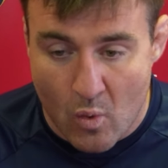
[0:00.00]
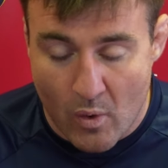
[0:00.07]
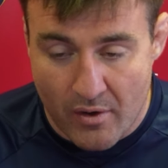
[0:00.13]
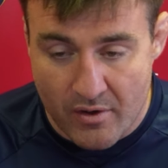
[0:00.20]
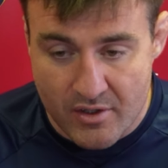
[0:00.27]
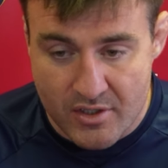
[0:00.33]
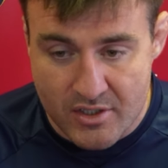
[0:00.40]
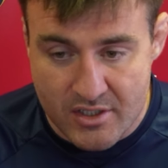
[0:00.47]

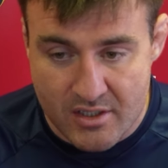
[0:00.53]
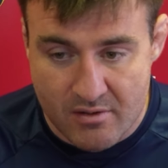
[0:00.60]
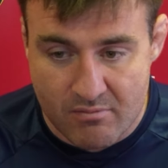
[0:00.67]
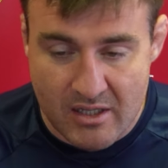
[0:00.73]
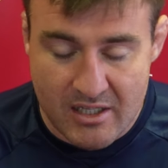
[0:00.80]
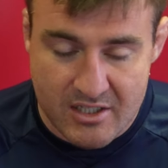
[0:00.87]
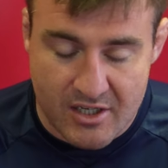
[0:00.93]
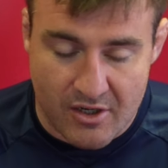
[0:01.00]
Whereas
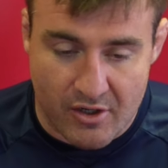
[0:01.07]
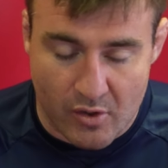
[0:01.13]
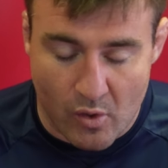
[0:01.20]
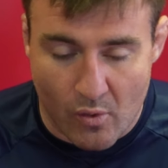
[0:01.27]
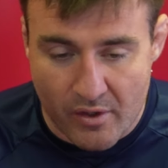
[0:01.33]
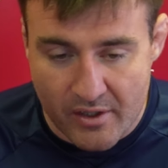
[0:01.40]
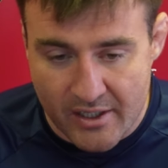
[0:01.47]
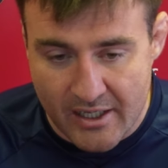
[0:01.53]
this year, I don't
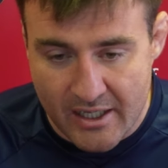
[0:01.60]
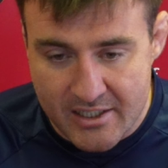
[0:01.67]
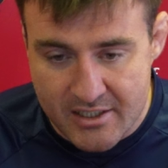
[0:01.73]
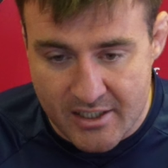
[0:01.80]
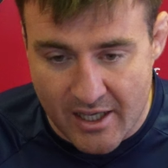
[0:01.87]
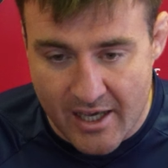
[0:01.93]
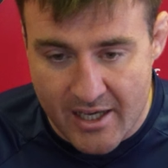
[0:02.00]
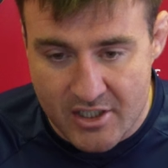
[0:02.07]
really think that's the
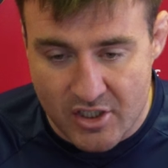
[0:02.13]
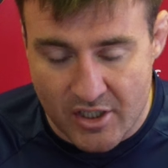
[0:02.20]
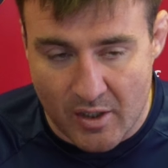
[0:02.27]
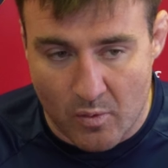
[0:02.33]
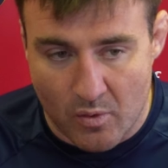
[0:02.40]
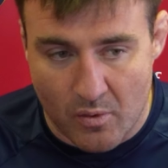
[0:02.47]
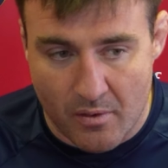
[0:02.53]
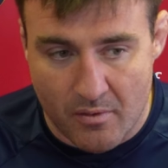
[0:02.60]
case. I
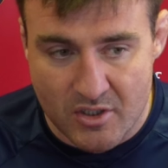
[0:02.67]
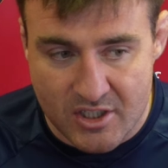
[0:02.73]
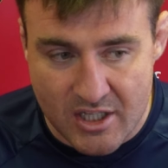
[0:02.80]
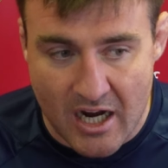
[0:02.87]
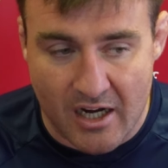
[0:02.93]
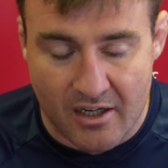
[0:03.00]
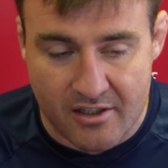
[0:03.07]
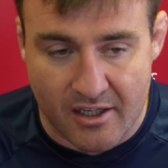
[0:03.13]
think where we were
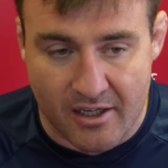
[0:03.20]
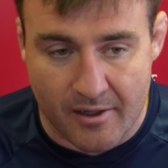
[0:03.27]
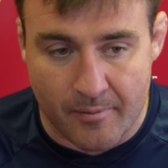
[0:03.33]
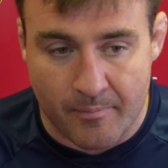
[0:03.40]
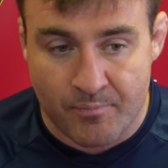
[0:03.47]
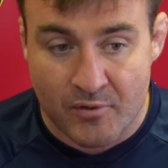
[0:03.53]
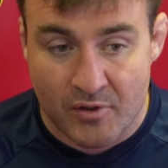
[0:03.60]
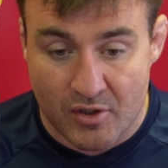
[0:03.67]
starting
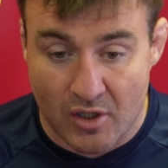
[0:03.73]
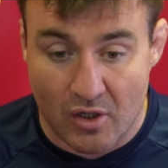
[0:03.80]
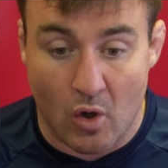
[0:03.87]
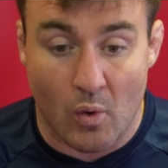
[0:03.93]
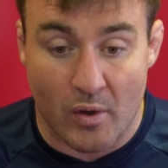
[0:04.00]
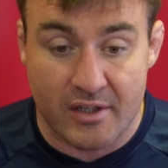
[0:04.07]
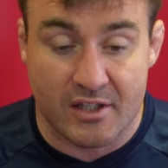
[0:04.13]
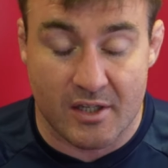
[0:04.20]
to
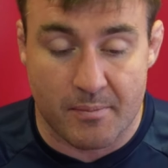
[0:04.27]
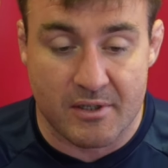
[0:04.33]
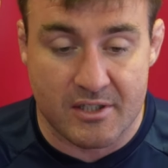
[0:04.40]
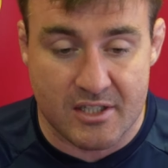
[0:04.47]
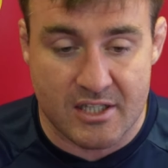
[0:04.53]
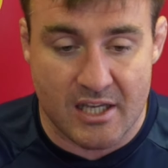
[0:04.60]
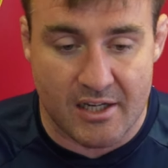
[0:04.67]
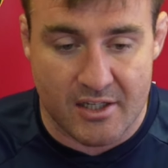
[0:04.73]
go into the
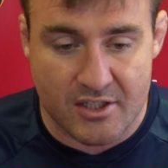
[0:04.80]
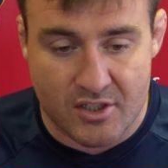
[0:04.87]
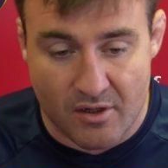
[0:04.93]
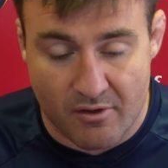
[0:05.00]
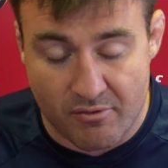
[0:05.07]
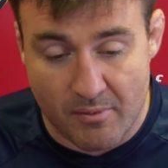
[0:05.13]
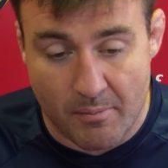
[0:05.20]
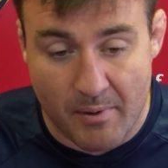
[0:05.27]
business end this year
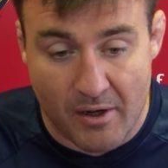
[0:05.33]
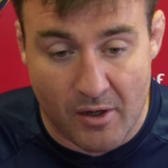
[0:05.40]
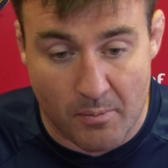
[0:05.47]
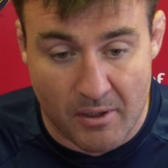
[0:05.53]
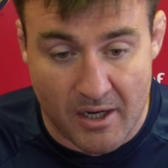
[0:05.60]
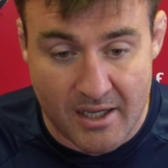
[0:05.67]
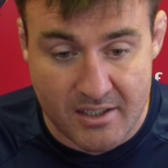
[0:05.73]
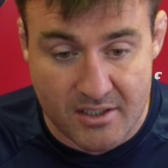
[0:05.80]
from a better
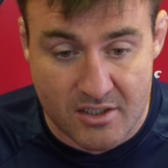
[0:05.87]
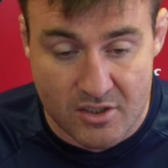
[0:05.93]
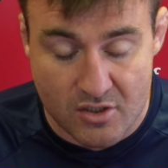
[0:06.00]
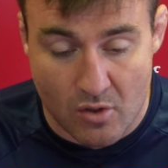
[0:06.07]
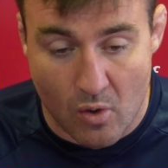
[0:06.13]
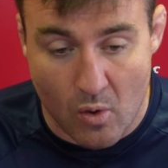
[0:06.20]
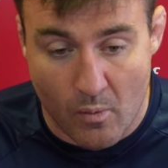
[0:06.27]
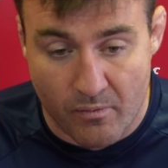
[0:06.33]
place.
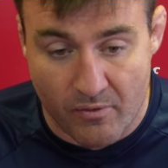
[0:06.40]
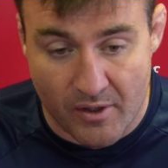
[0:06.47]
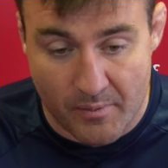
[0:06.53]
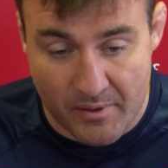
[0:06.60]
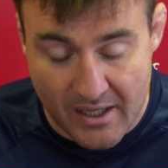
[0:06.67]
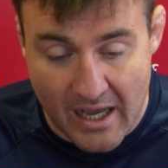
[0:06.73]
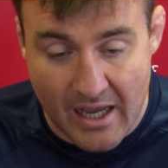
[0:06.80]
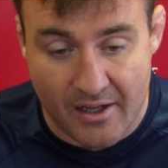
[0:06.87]
So hopefully
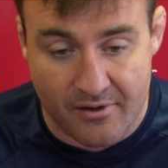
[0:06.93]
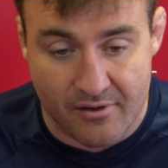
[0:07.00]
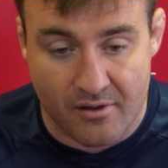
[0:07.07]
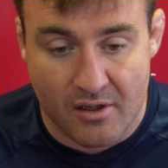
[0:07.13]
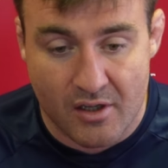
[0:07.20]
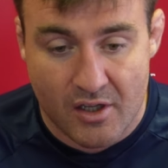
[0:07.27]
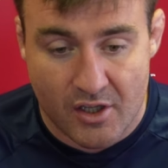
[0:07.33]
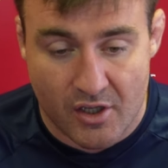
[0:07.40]
we can,
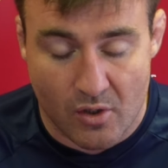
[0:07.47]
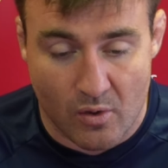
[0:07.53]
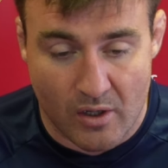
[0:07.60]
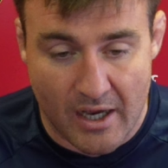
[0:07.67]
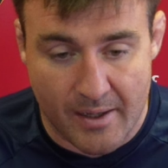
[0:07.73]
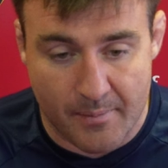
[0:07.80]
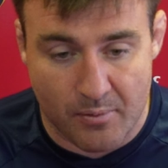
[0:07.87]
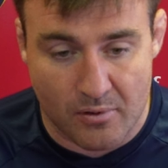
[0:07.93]
you know,
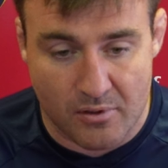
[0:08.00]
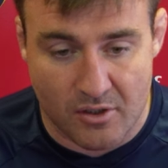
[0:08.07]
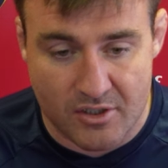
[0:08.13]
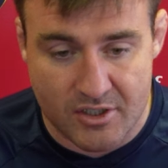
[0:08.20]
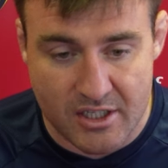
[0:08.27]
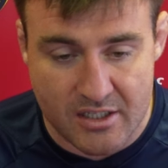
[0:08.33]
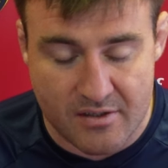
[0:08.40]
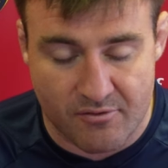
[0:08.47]
catapult our
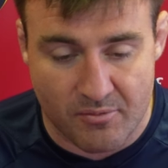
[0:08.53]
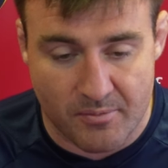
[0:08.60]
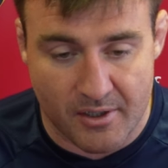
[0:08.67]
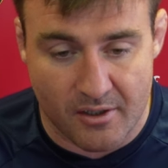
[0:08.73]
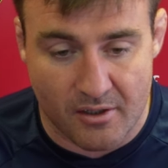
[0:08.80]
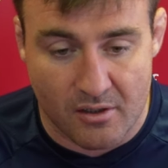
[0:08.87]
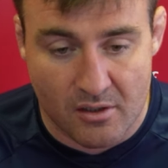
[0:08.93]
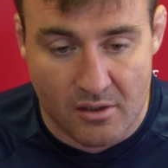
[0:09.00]
season from
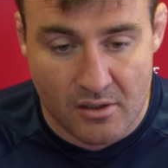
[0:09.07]
here.